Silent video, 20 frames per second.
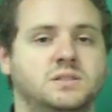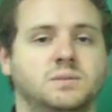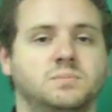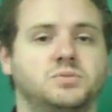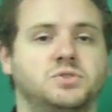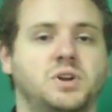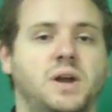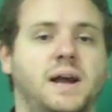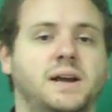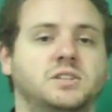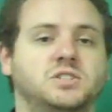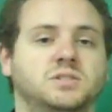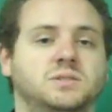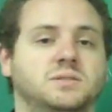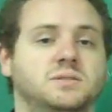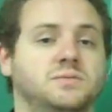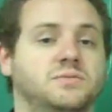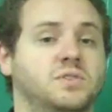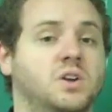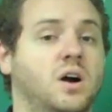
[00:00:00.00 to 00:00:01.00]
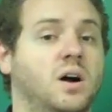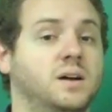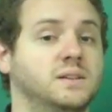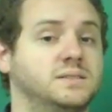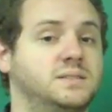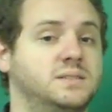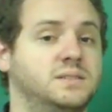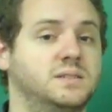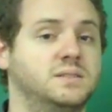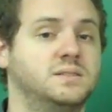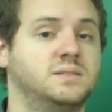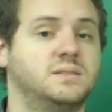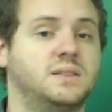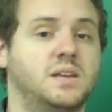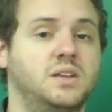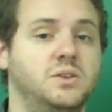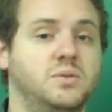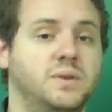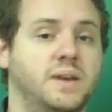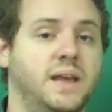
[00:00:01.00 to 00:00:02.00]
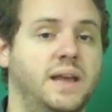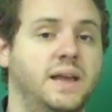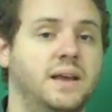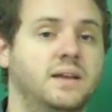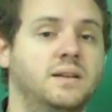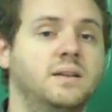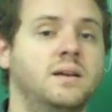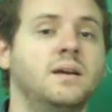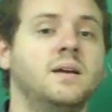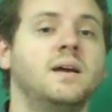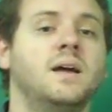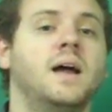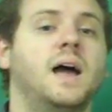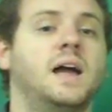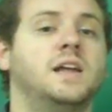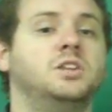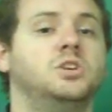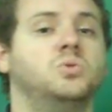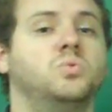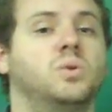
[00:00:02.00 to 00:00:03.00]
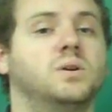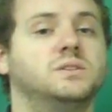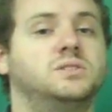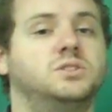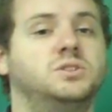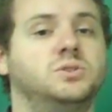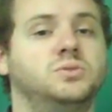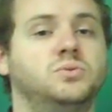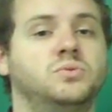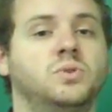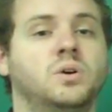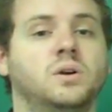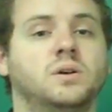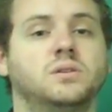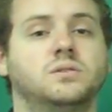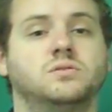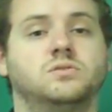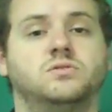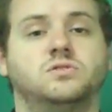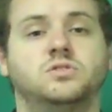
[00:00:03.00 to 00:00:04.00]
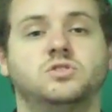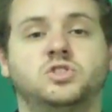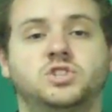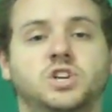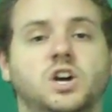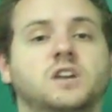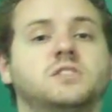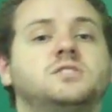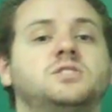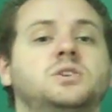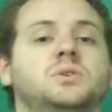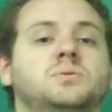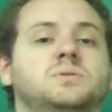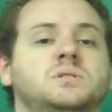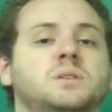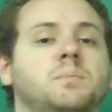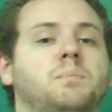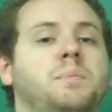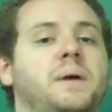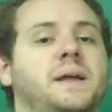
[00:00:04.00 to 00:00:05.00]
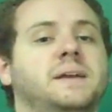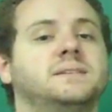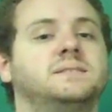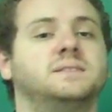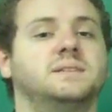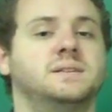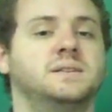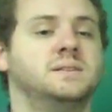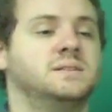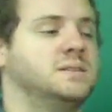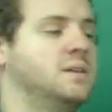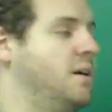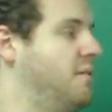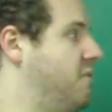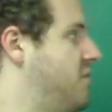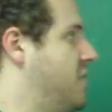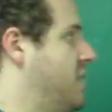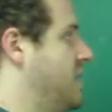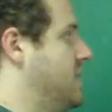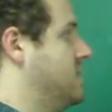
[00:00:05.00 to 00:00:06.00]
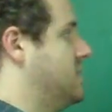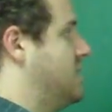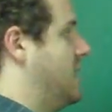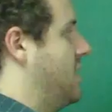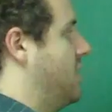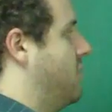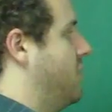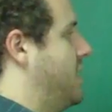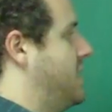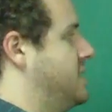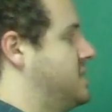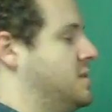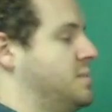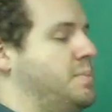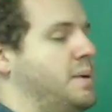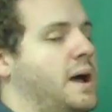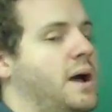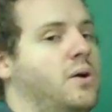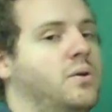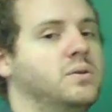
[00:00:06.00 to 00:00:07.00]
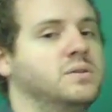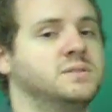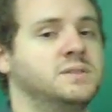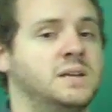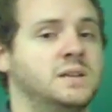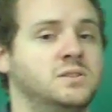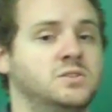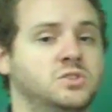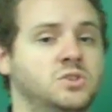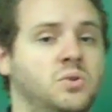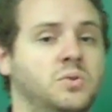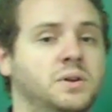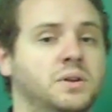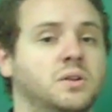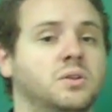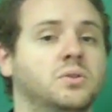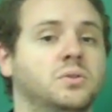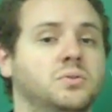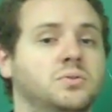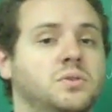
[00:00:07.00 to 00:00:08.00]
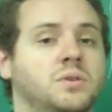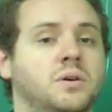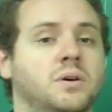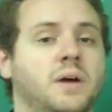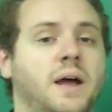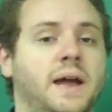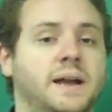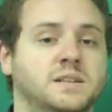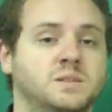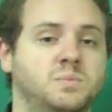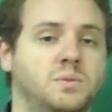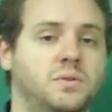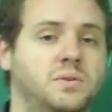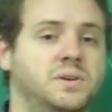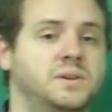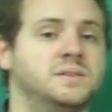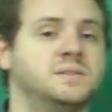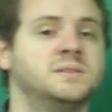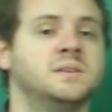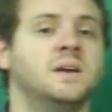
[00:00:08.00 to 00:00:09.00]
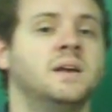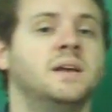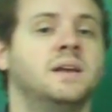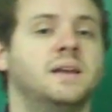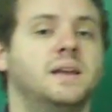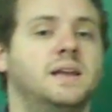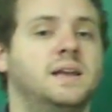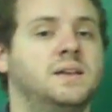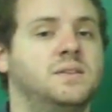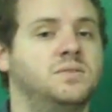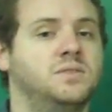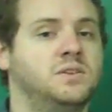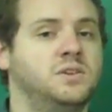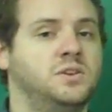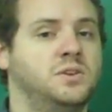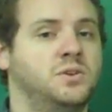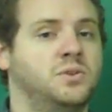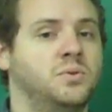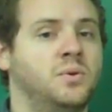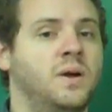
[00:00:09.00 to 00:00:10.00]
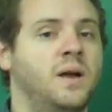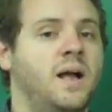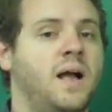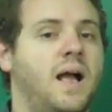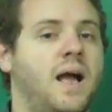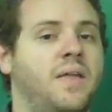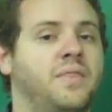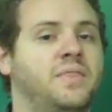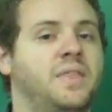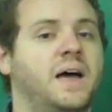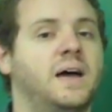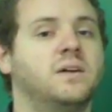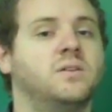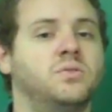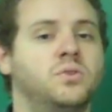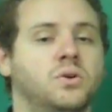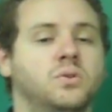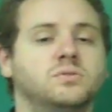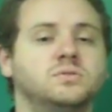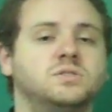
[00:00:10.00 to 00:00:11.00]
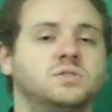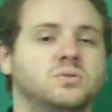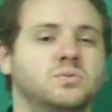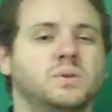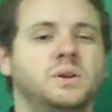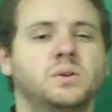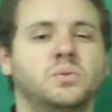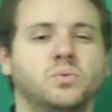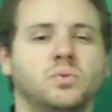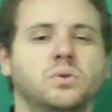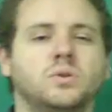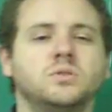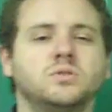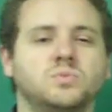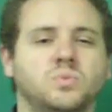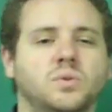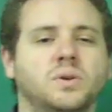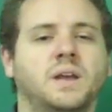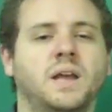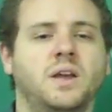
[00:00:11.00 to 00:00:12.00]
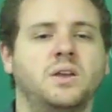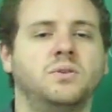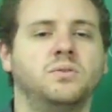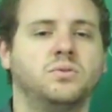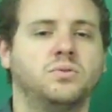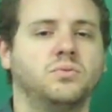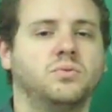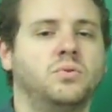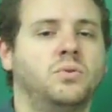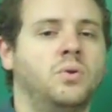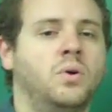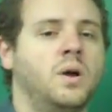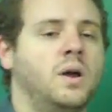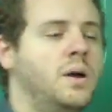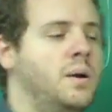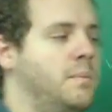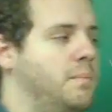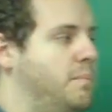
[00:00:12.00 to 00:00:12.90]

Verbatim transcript: and subtractions of constants that you can, and you want to just use the bases of things that are raised to powers and don't include the exponent in the u. And that those three rules will get you through